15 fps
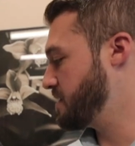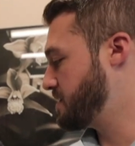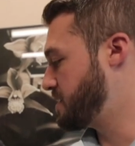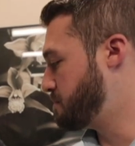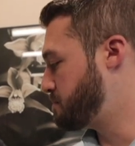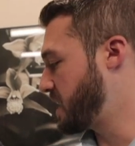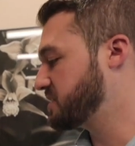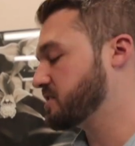
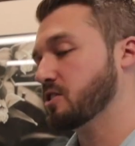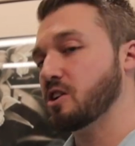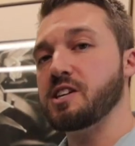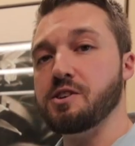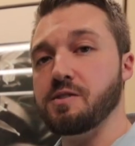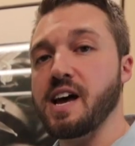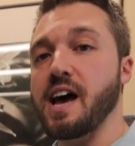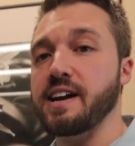the best
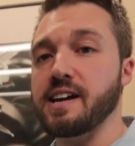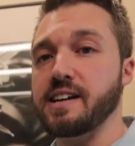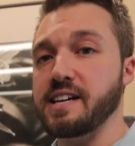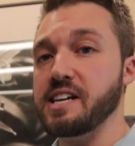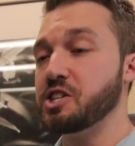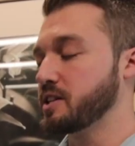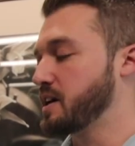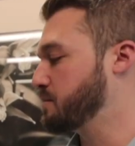look you can at
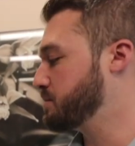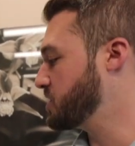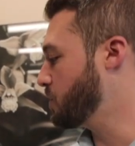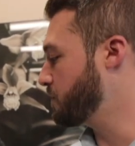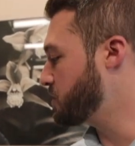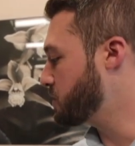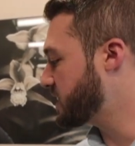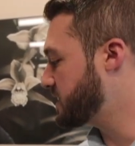each of them. So
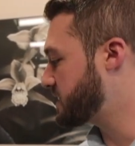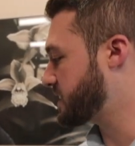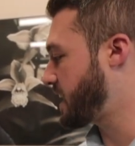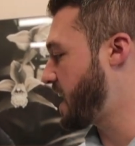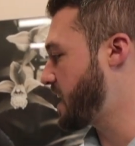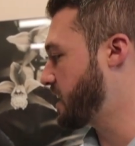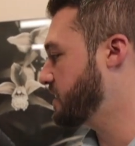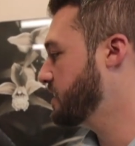if you can
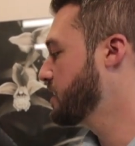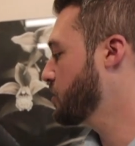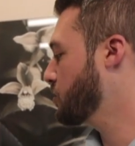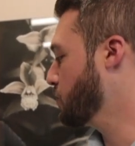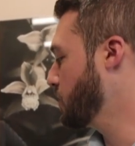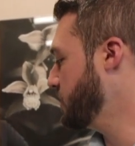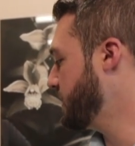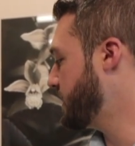scan,
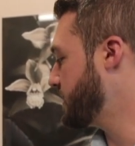really